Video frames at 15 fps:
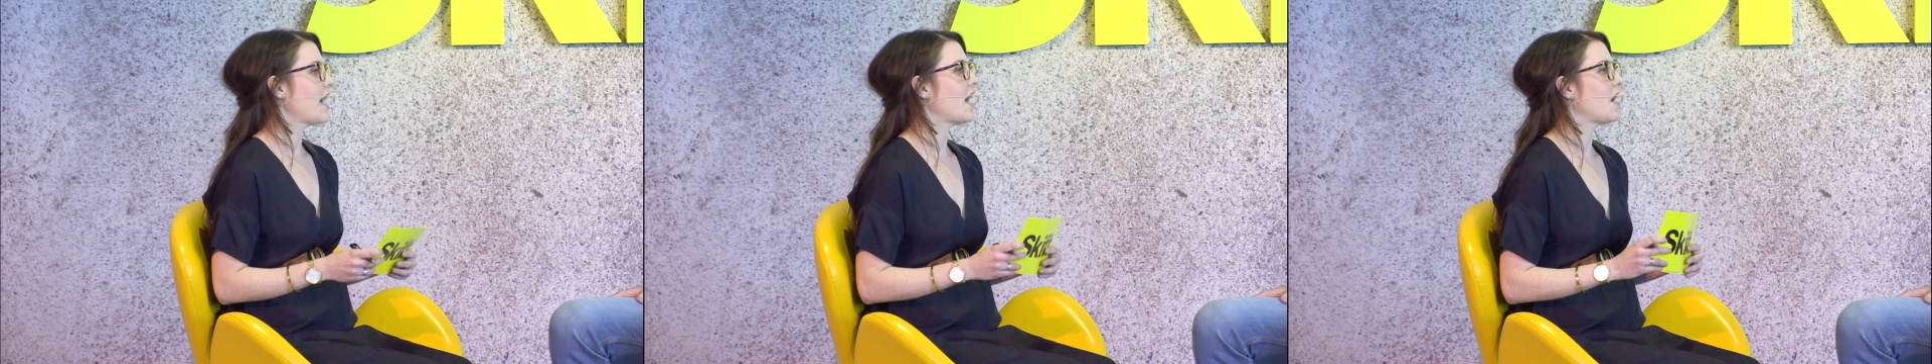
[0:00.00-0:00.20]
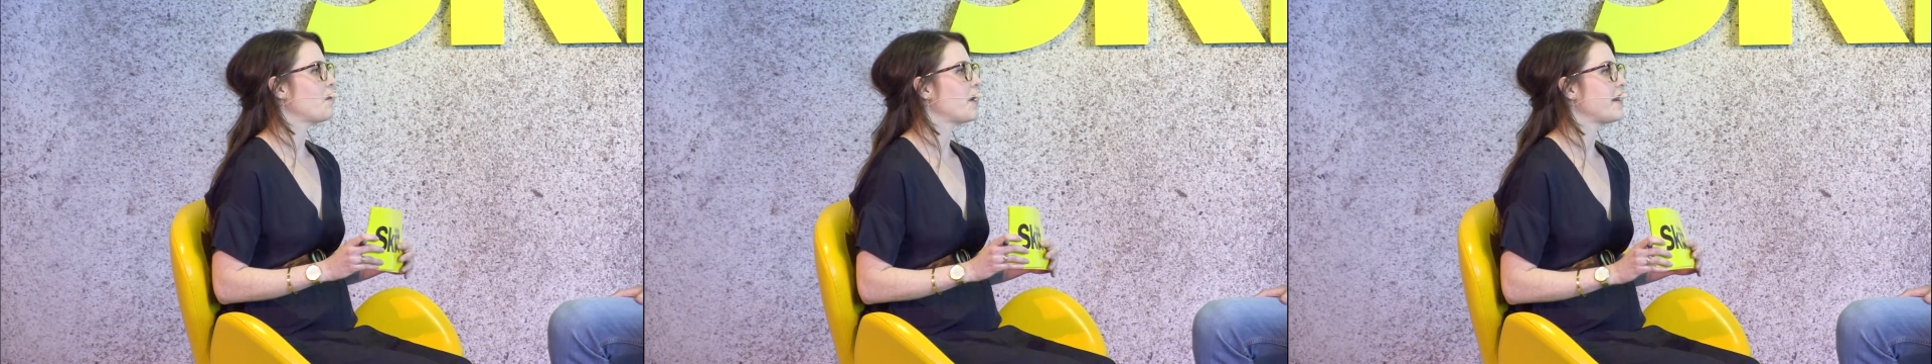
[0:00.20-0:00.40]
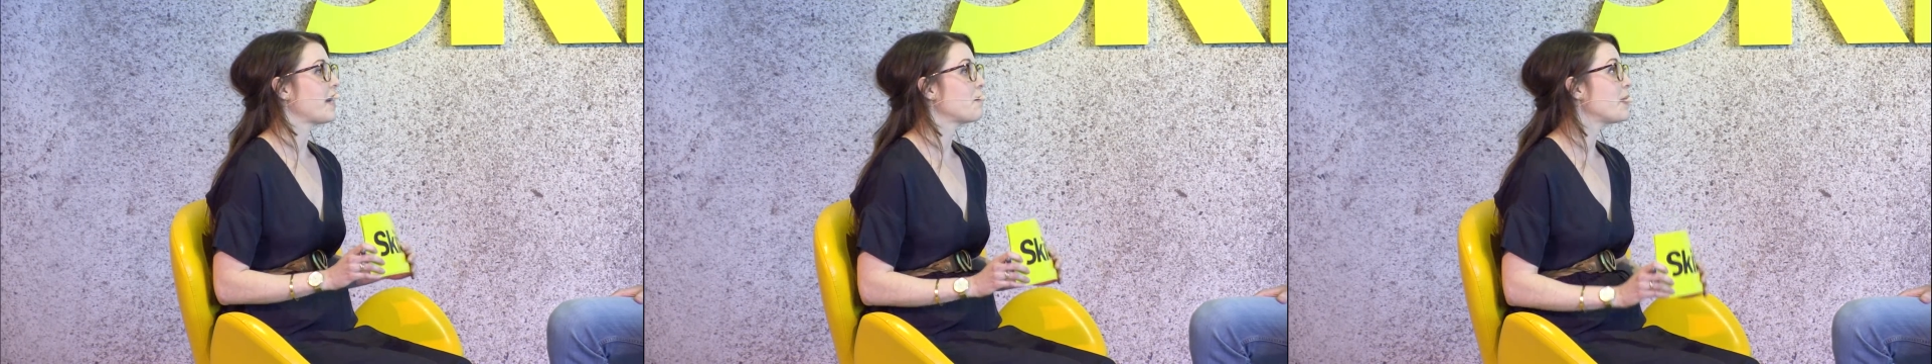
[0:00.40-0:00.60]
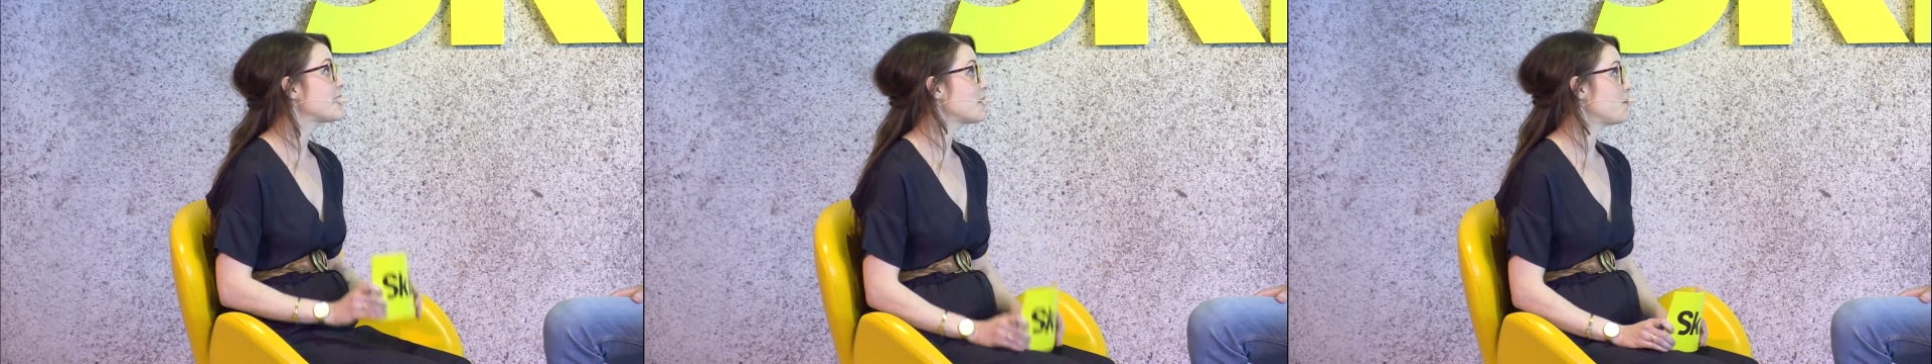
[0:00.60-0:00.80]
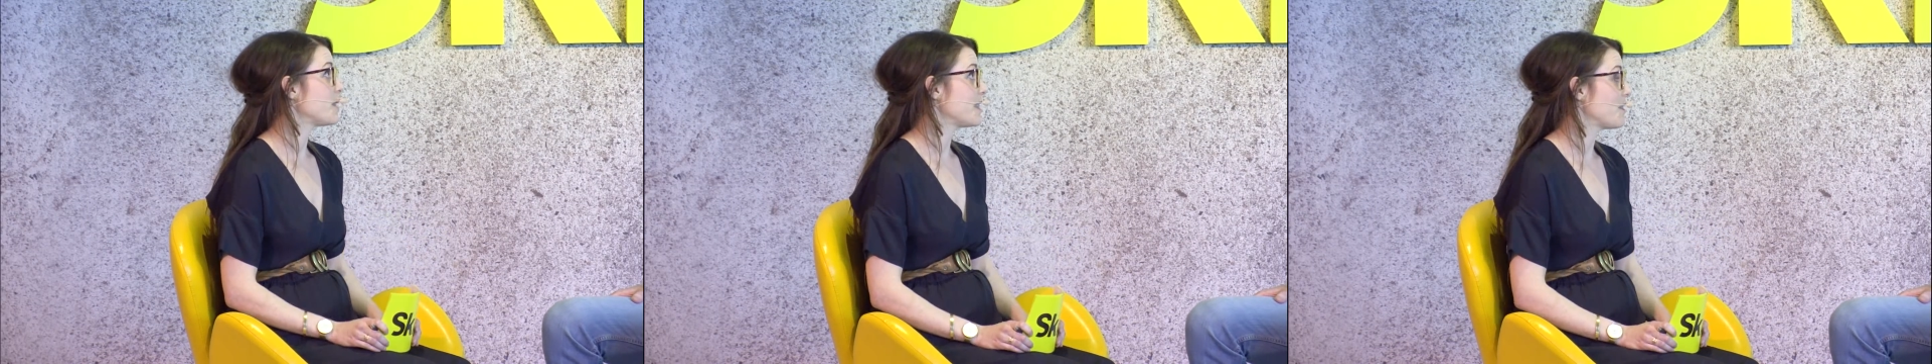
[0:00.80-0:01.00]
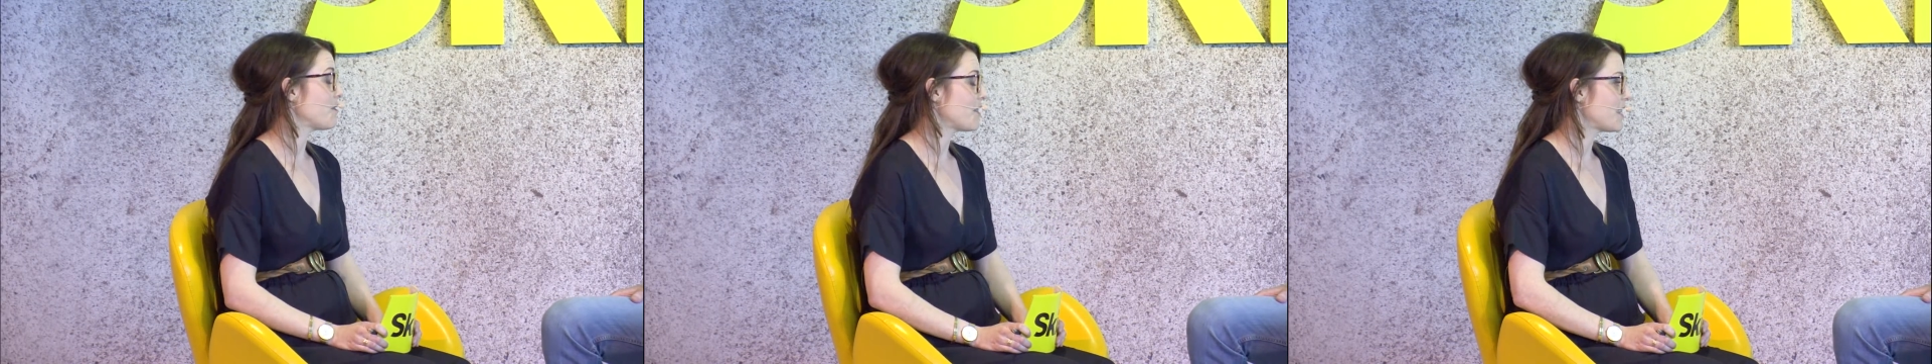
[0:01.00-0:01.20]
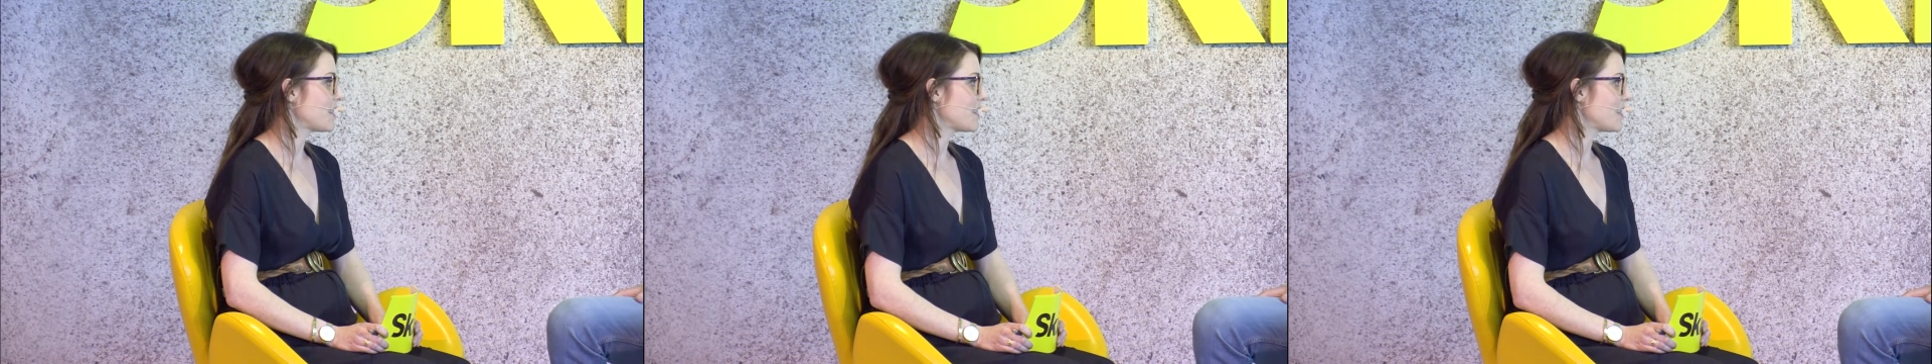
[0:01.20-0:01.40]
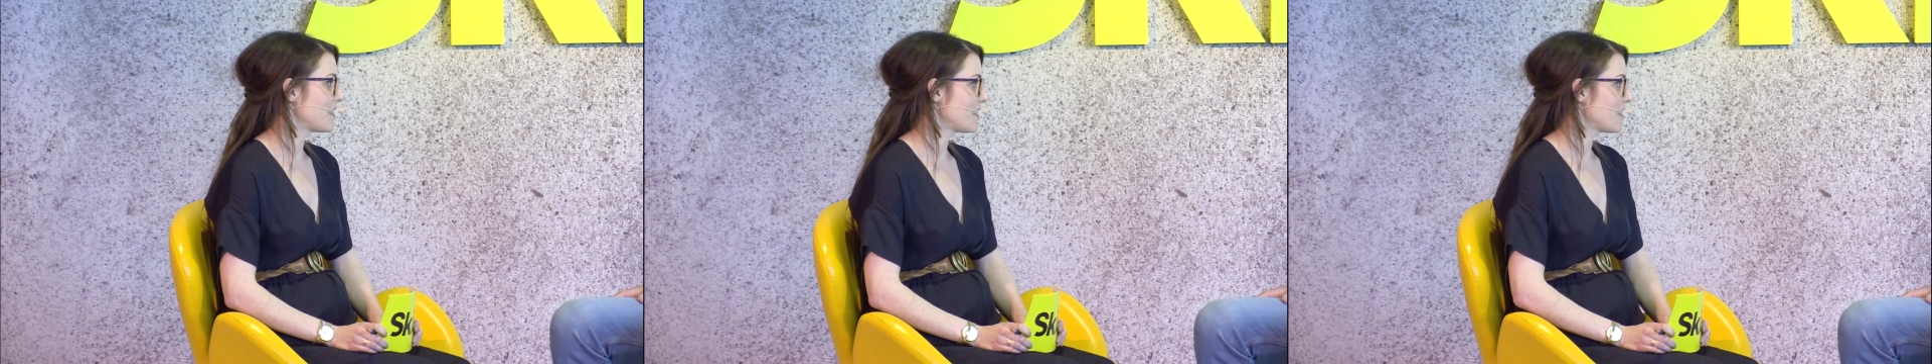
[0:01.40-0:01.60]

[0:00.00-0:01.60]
And that makes a big difference,